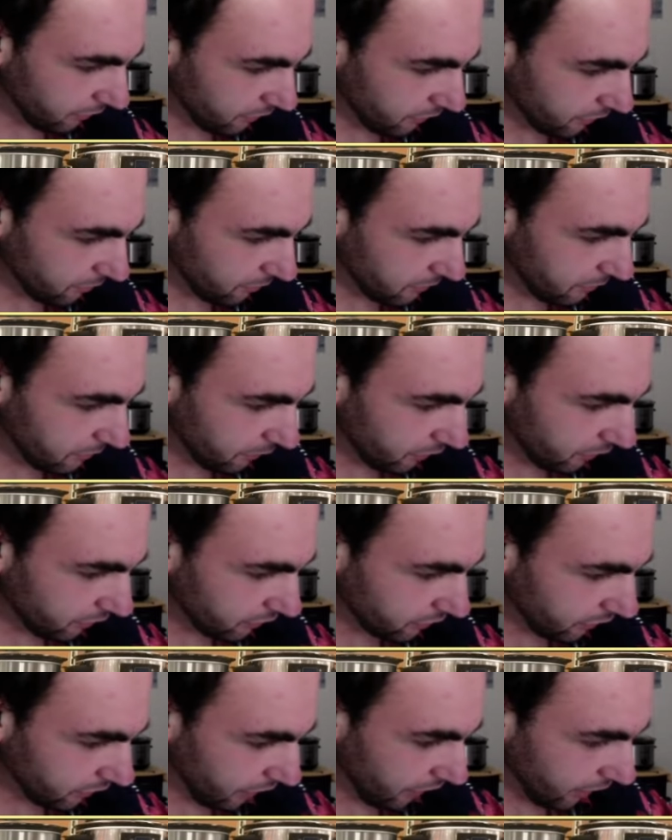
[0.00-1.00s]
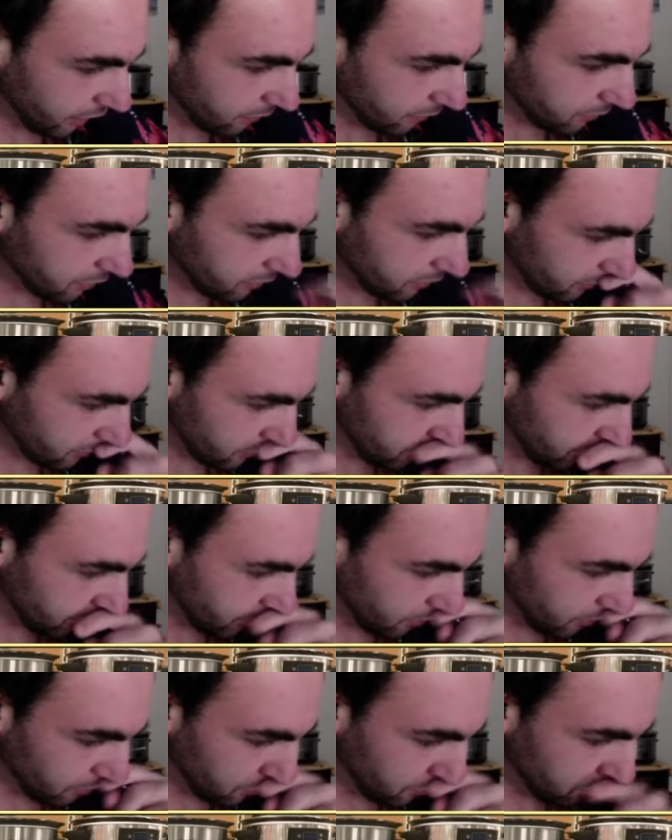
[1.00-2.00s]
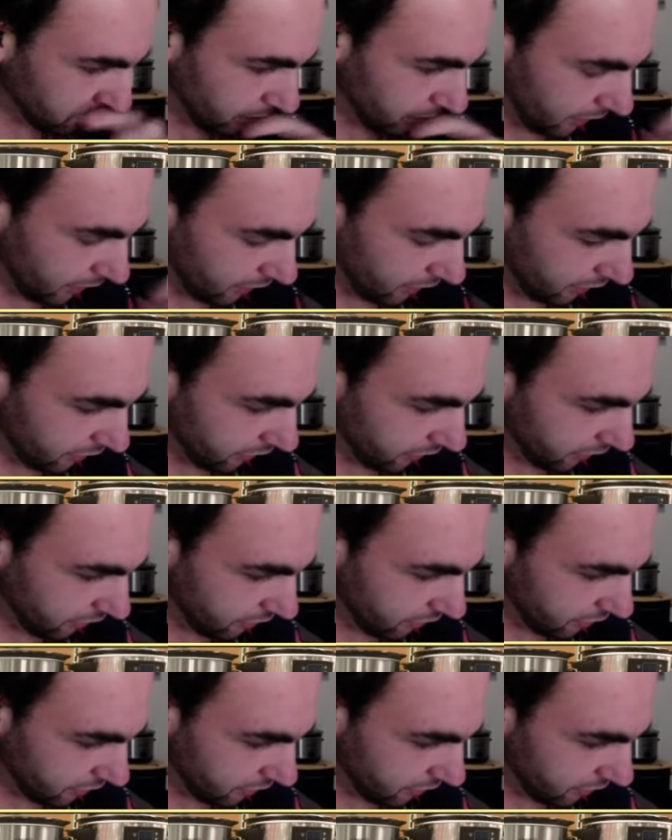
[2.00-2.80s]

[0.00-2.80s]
of the meatballs. I'm going to go with